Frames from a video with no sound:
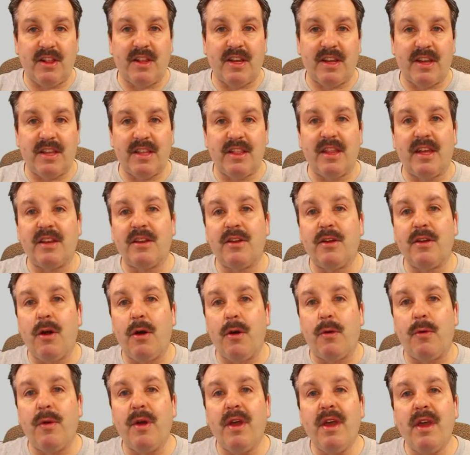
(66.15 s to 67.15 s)
click and let
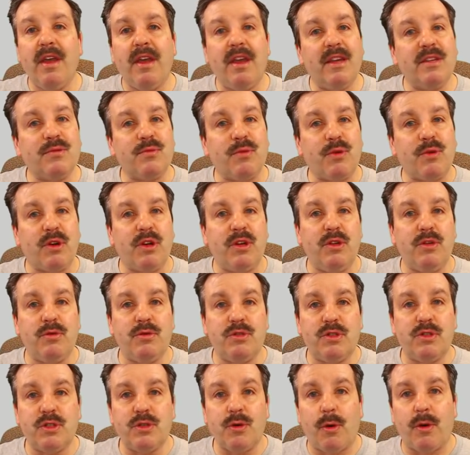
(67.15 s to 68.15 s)
go, is we're going to
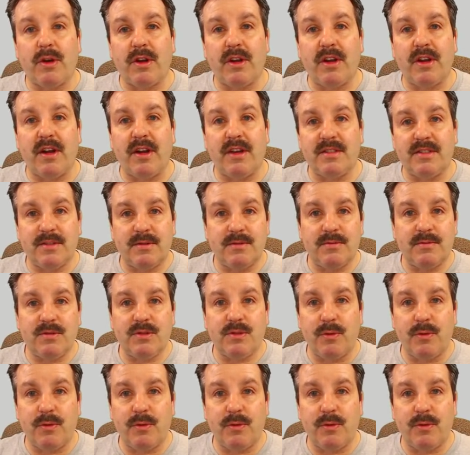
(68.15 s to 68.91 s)
use shortcuts.